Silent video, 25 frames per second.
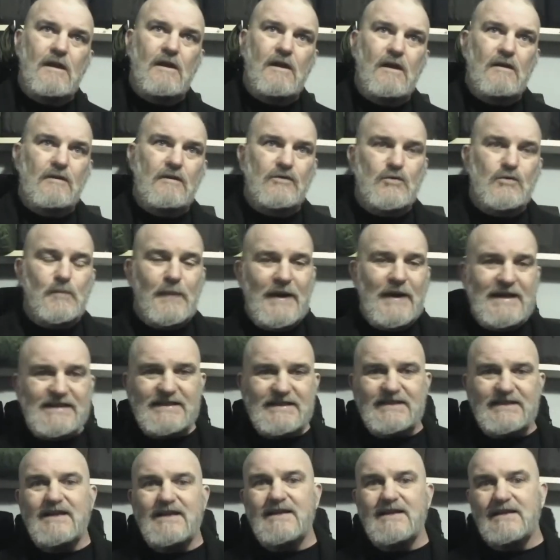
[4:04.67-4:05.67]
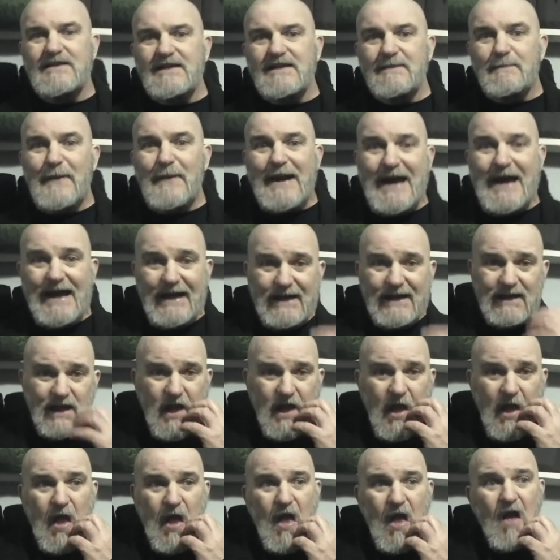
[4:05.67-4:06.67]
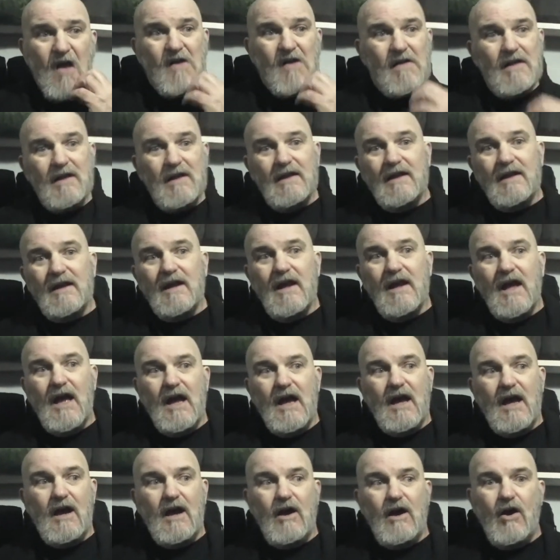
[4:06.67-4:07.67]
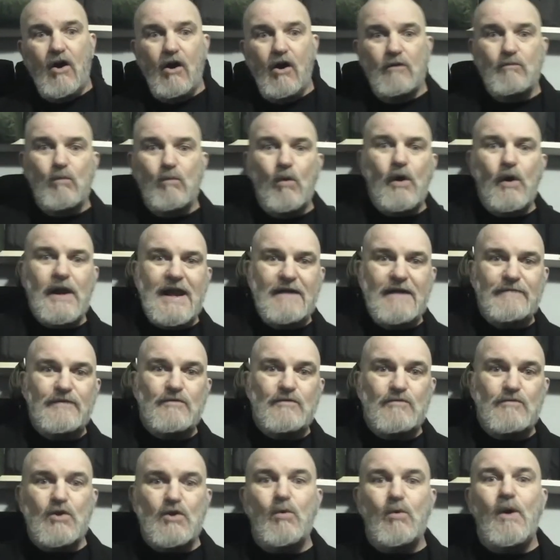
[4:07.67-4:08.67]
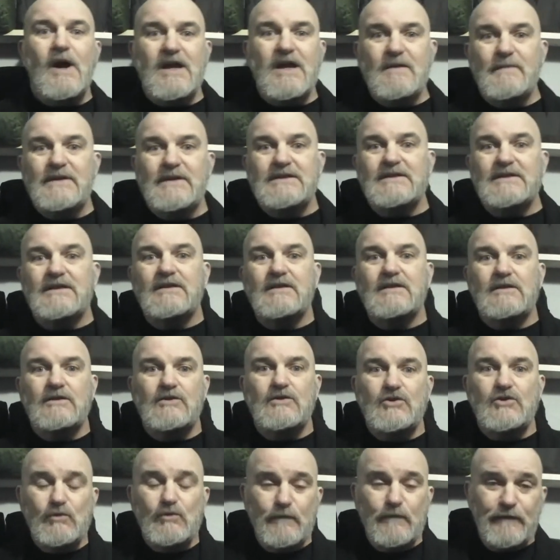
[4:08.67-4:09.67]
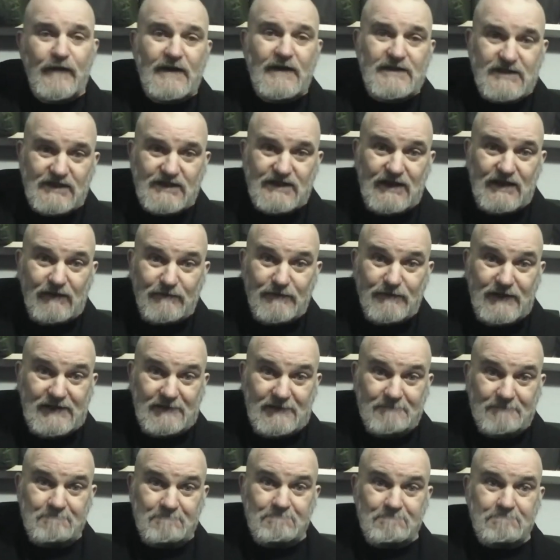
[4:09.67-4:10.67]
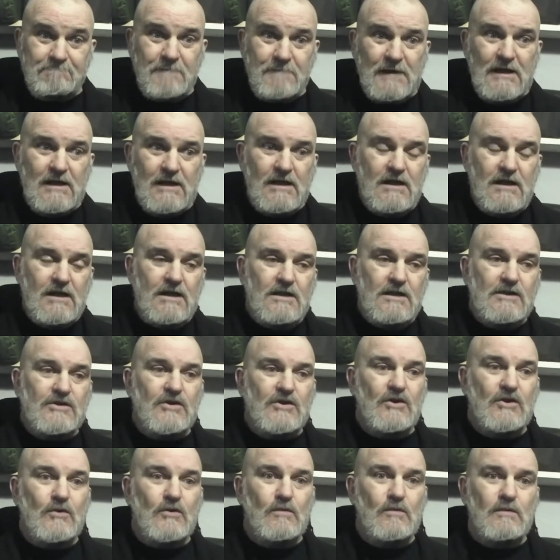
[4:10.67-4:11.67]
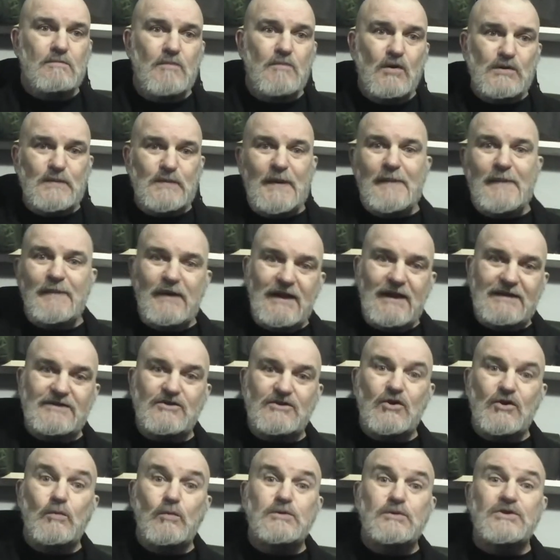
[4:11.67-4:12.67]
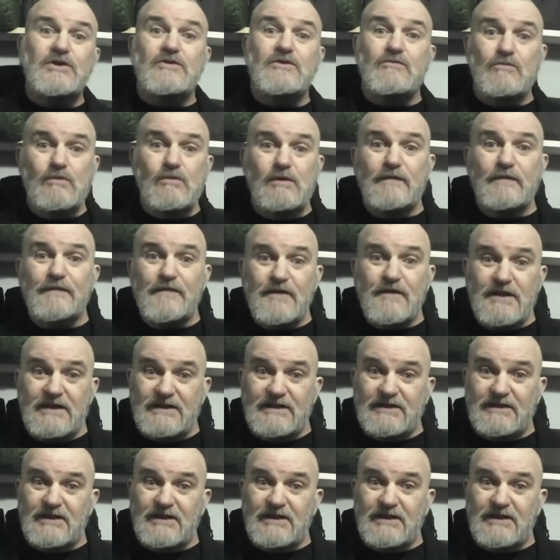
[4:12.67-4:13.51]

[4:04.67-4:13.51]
you base your bag on whatever requirement you find yourself in. So most people like to go to the rule of threes,